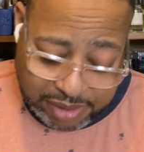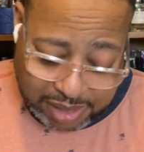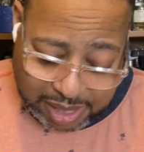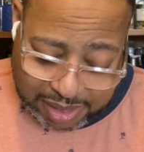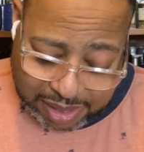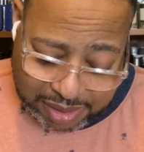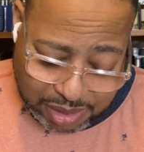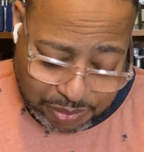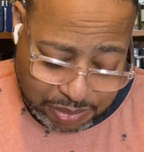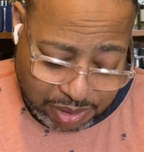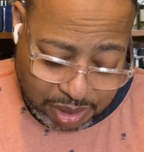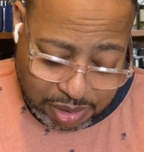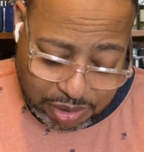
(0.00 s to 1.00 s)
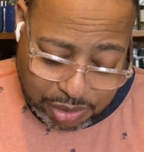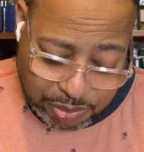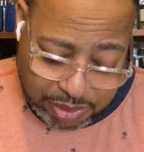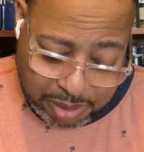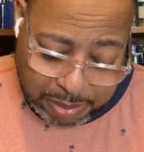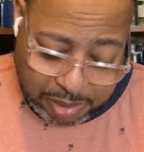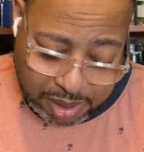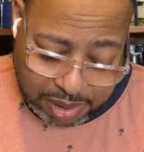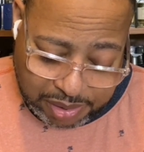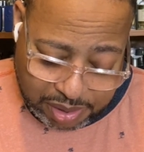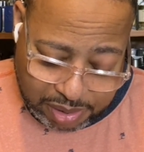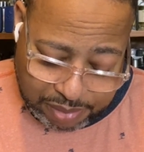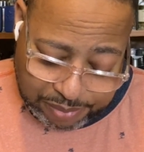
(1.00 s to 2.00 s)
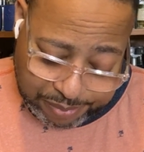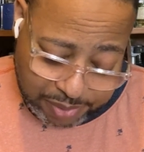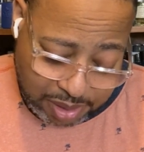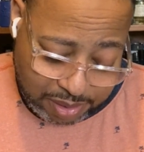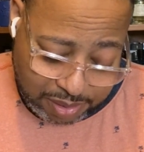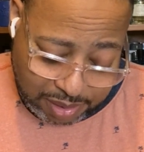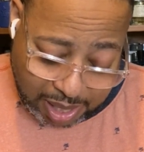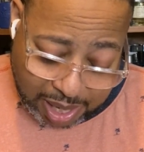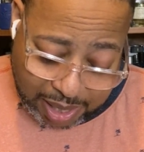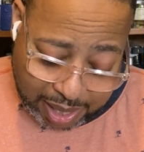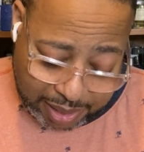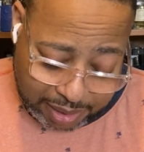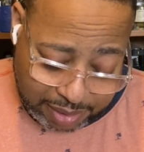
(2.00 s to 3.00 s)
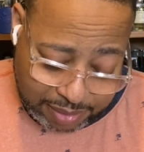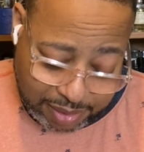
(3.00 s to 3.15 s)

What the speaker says: And I think this was under 20 bucks and I like it.